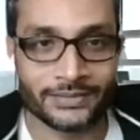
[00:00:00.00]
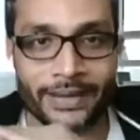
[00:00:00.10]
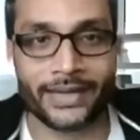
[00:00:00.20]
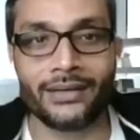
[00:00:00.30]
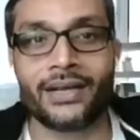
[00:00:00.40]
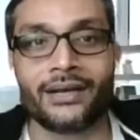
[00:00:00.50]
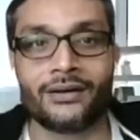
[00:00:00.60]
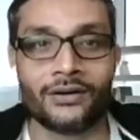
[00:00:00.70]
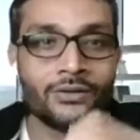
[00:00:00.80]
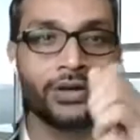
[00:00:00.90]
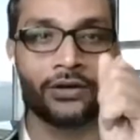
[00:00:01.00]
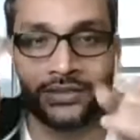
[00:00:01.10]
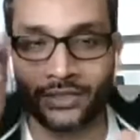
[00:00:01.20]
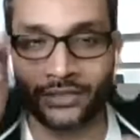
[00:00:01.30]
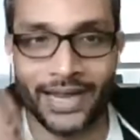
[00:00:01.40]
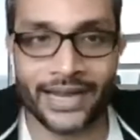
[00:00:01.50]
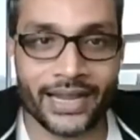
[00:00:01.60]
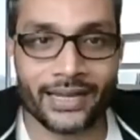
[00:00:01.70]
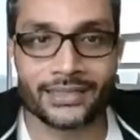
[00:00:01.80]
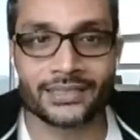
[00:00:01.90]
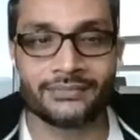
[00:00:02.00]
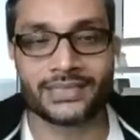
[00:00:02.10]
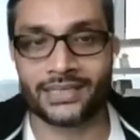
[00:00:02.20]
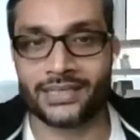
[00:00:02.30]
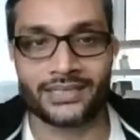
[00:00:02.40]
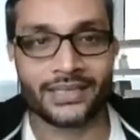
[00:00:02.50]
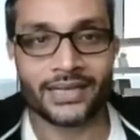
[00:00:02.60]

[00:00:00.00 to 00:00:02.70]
spend, or your ride hailing services,